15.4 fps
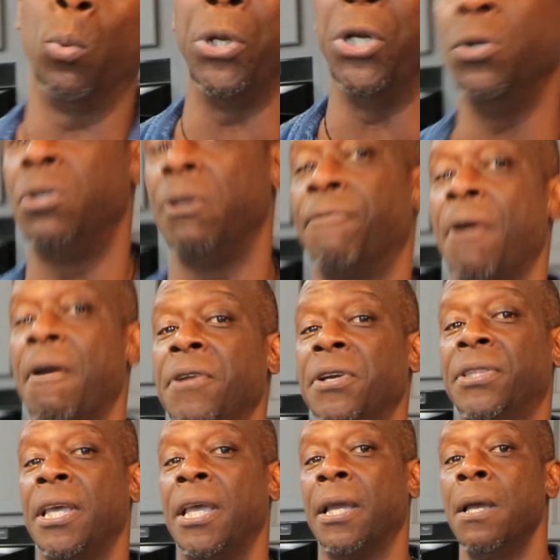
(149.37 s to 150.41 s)
We use it for
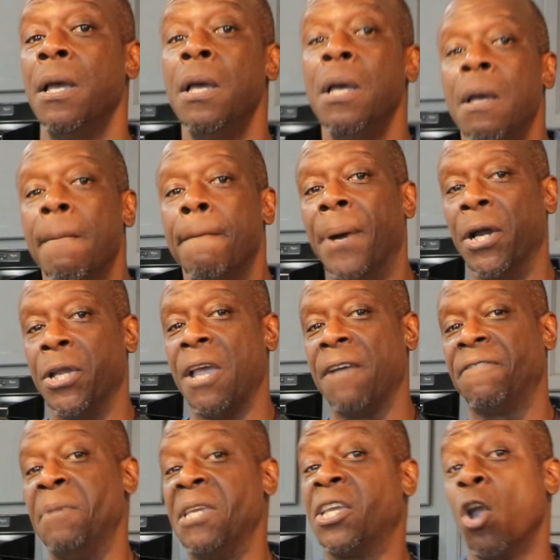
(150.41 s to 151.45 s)
everything, but you have
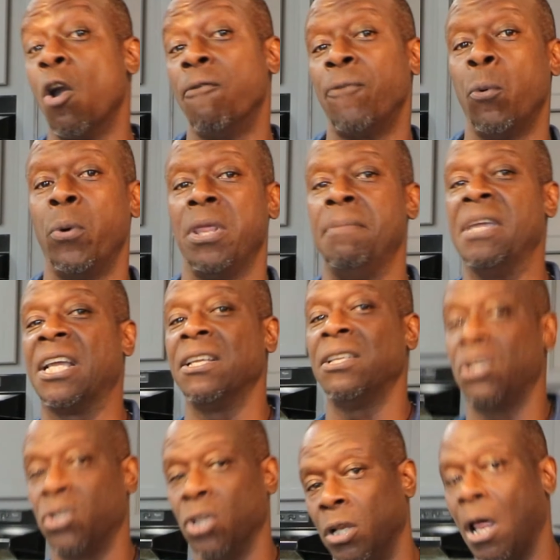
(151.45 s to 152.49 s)
to be careful with it because
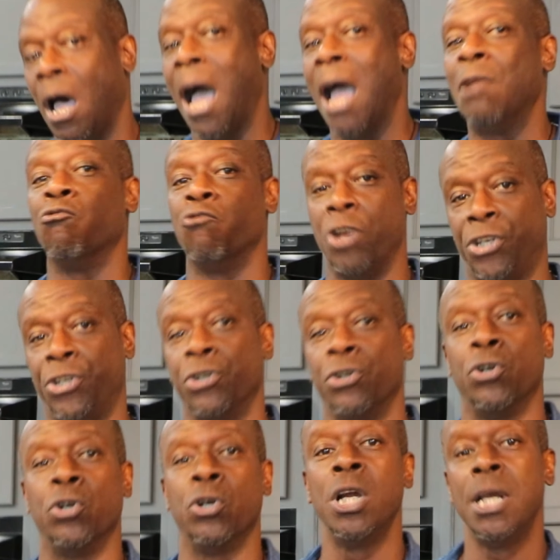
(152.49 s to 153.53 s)
it's a lot
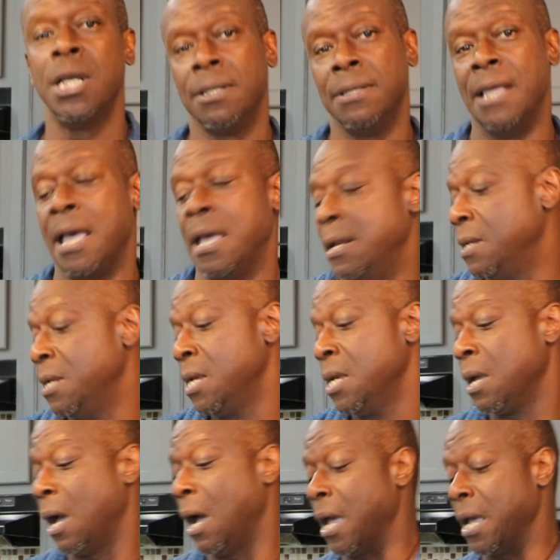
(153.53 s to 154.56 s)
richer than
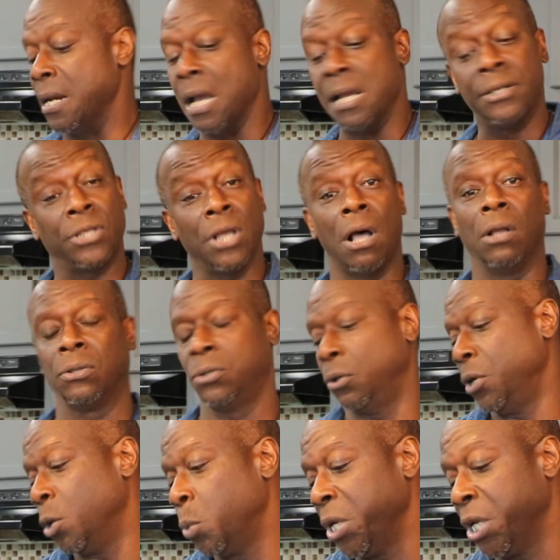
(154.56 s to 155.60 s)
iodized salt. So
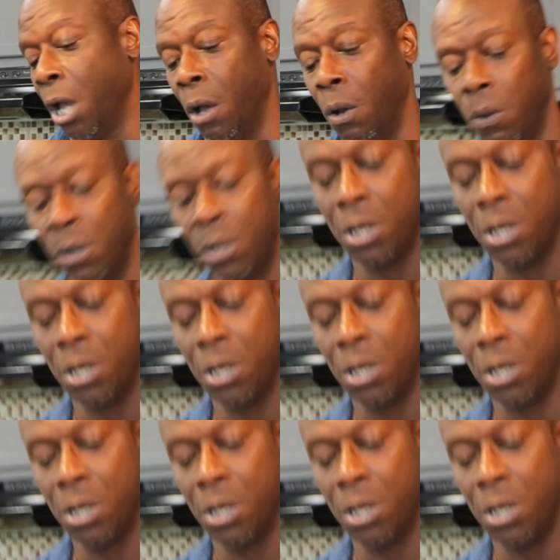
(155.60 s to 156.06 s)
here we go.